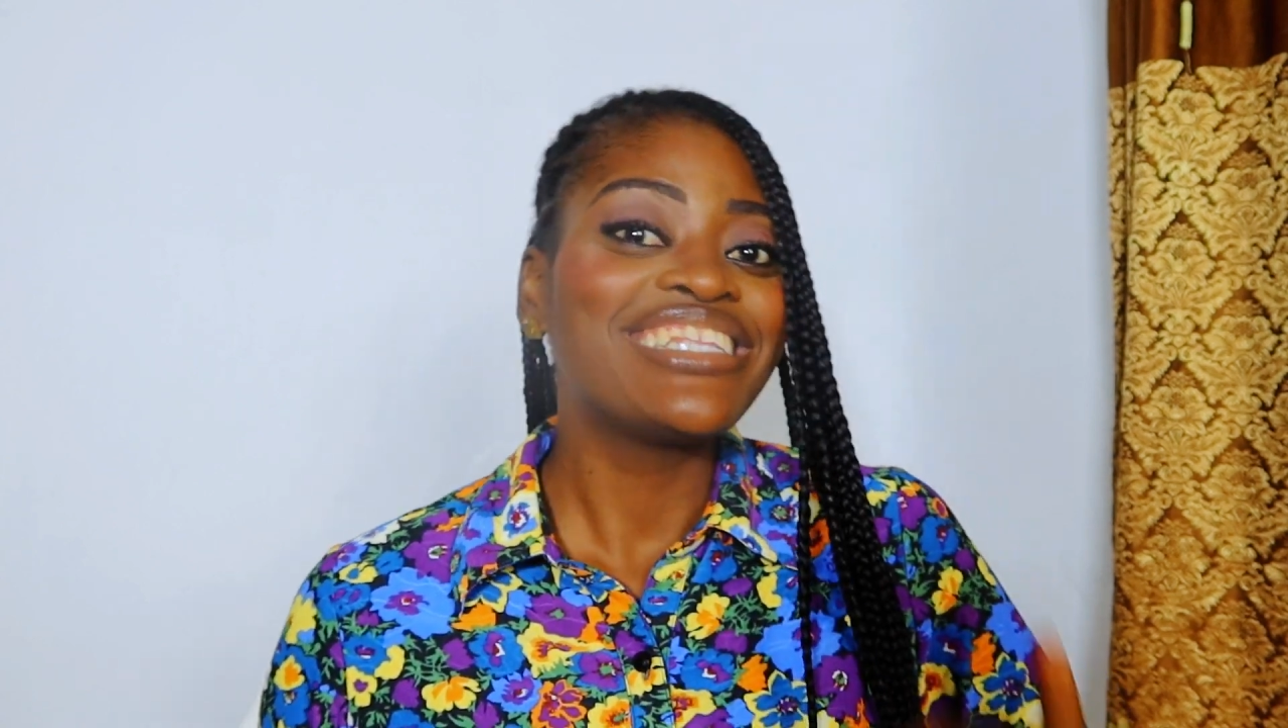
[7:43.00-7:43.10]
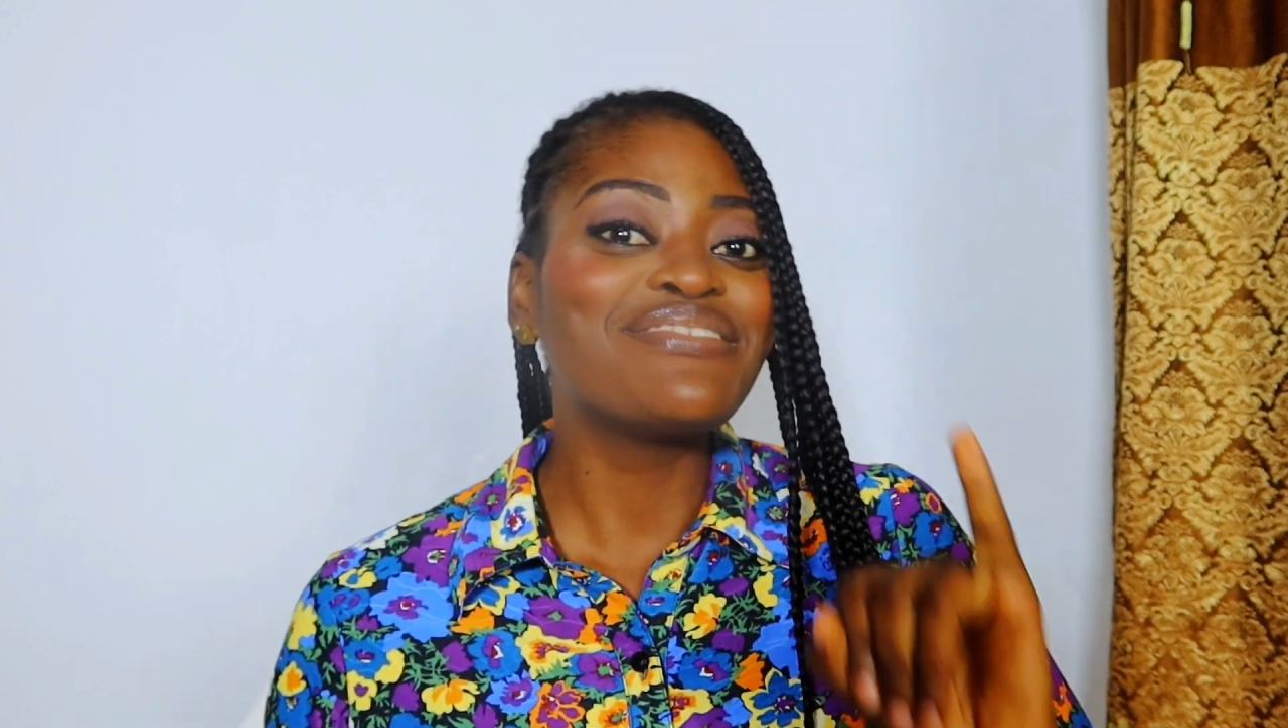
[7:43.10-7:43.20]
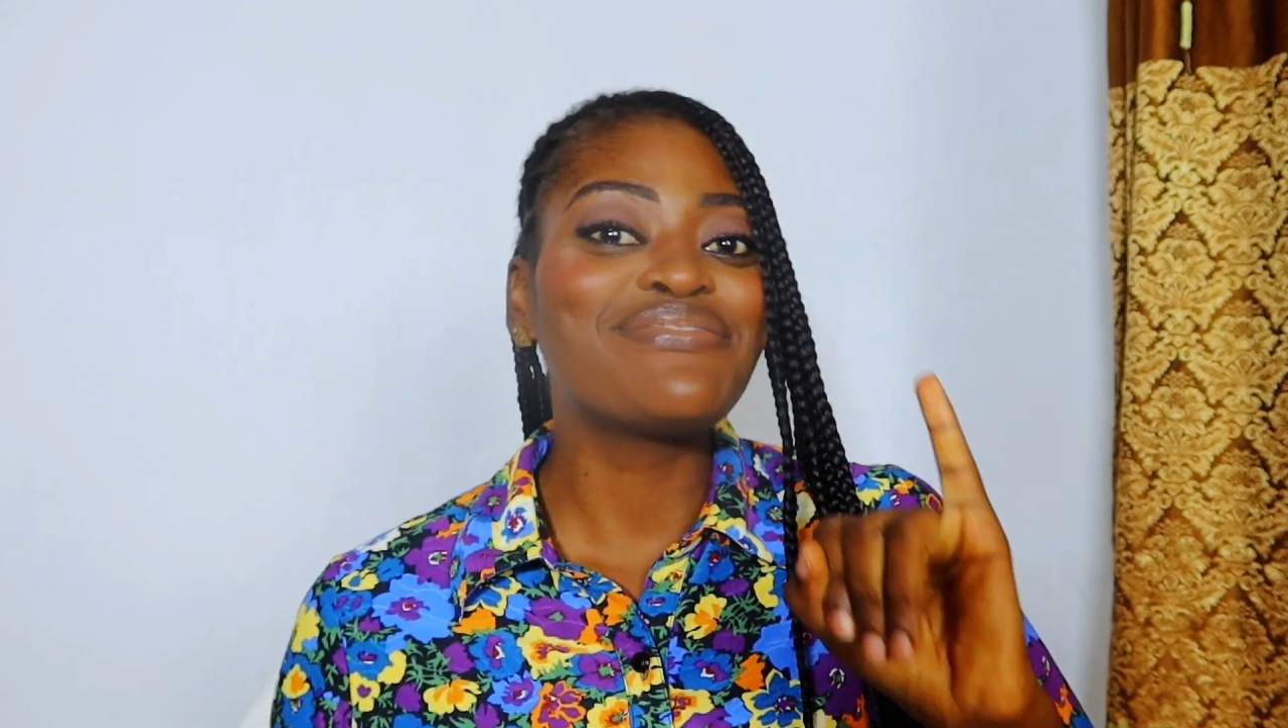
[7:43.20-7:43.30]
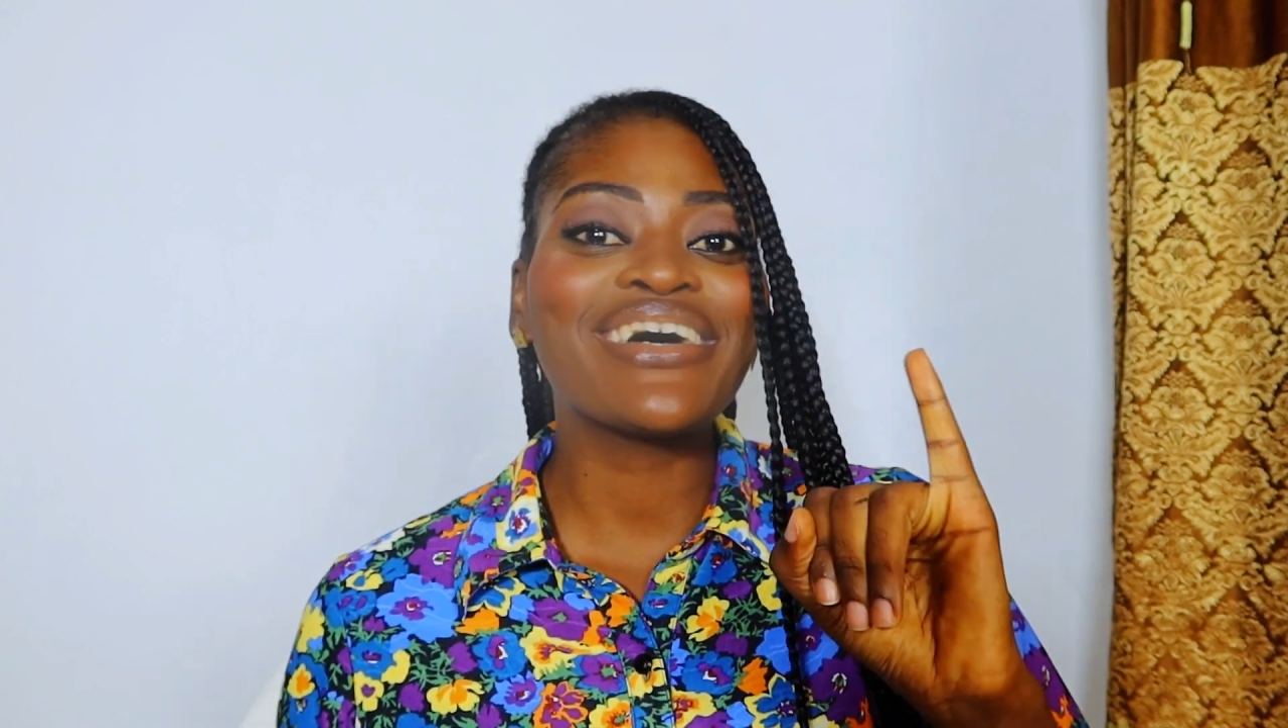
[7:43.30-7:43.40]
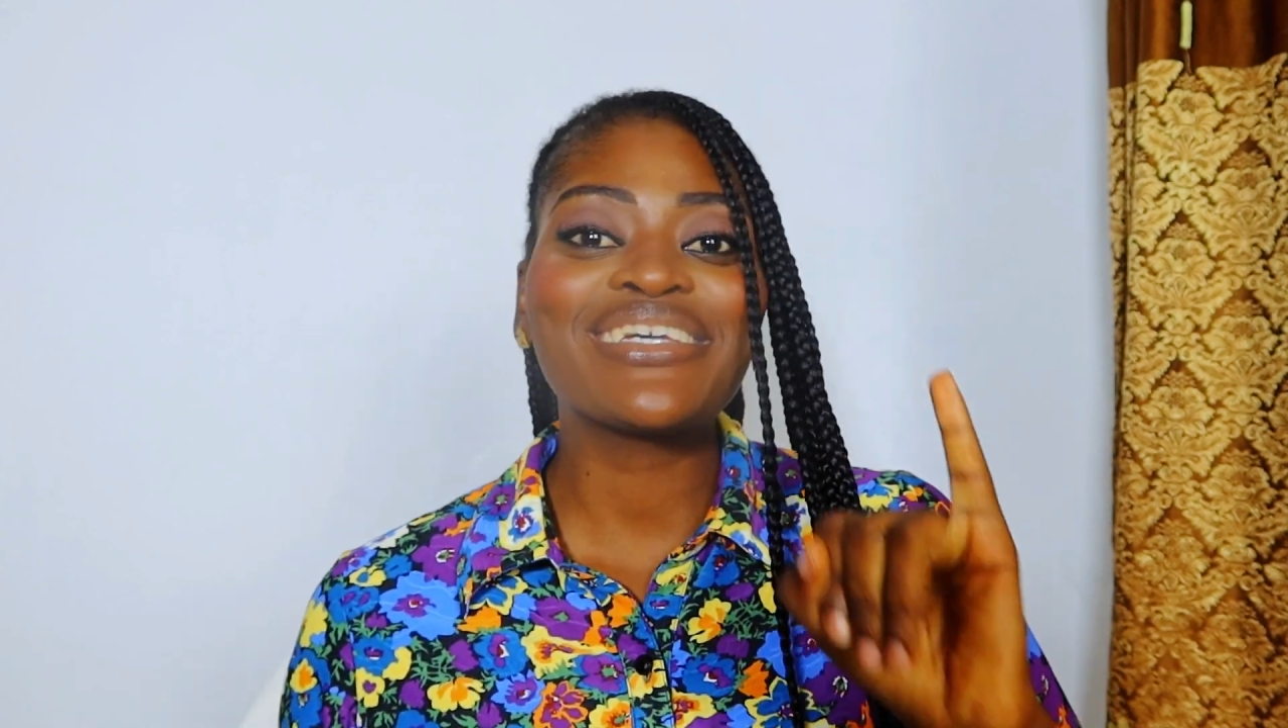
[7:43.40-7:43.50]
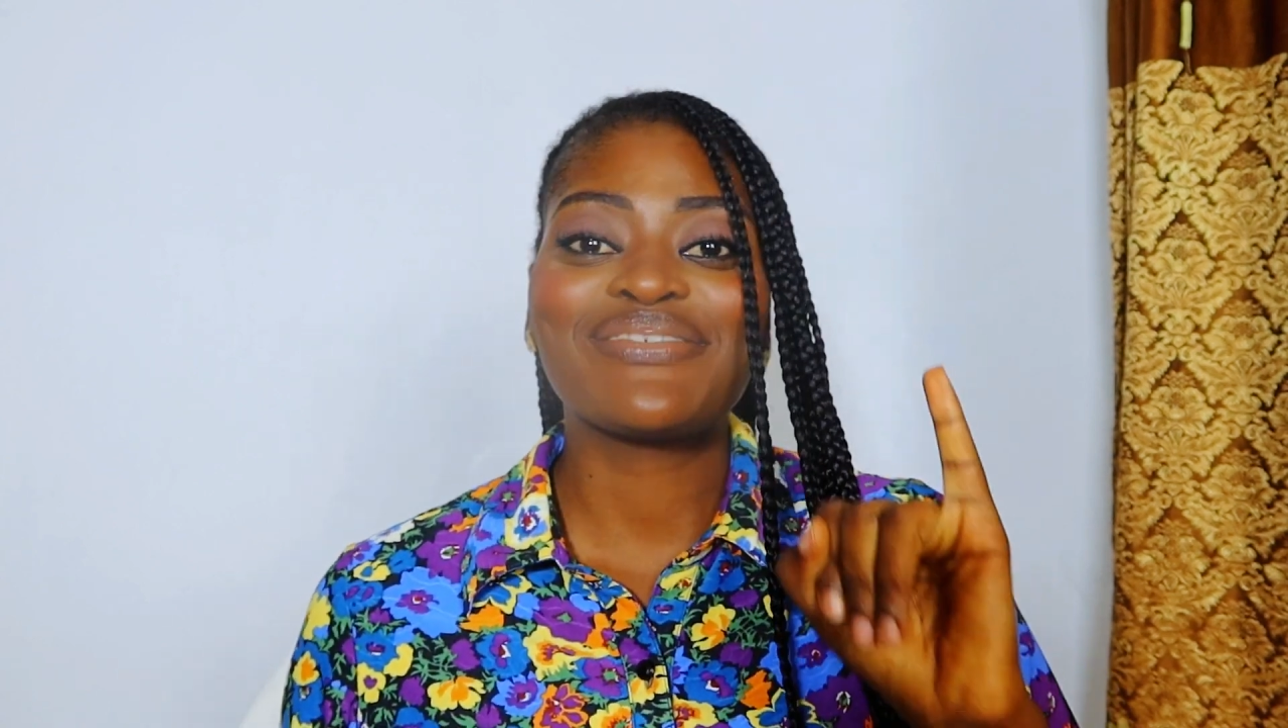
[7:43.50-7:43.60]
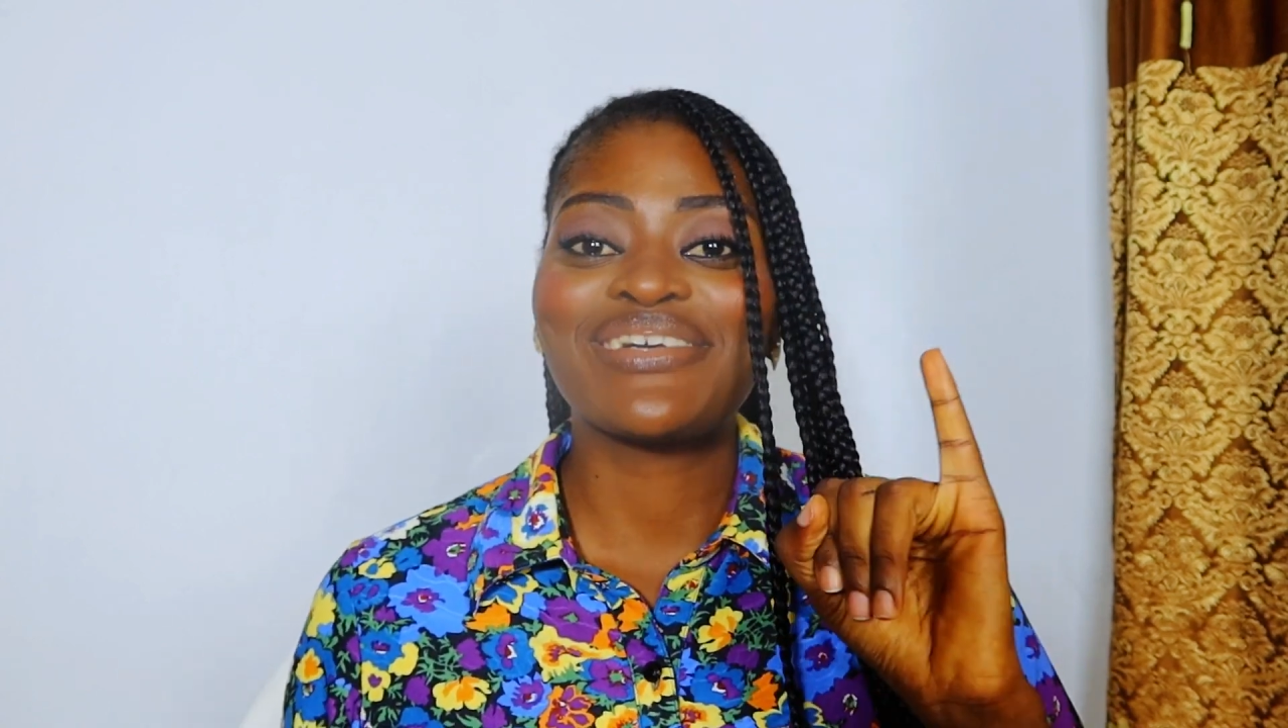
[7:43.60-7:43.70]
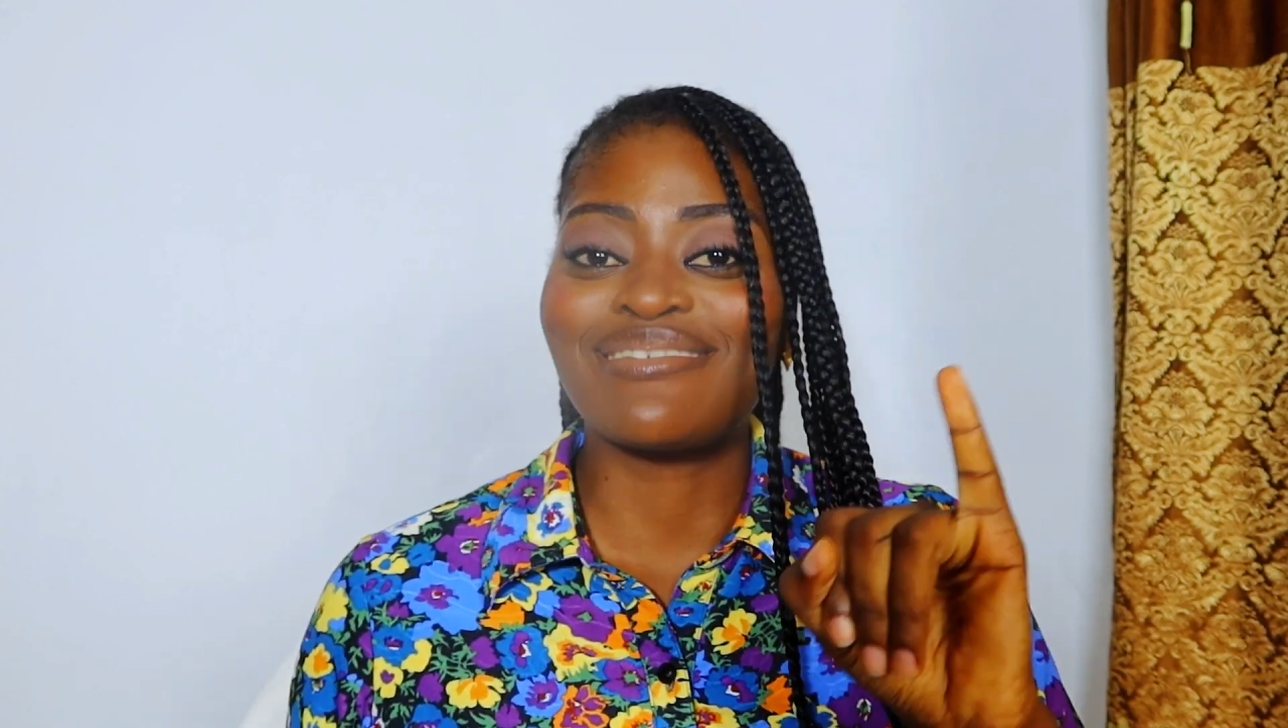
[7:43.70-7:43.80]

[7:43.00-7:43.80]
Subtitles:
The first one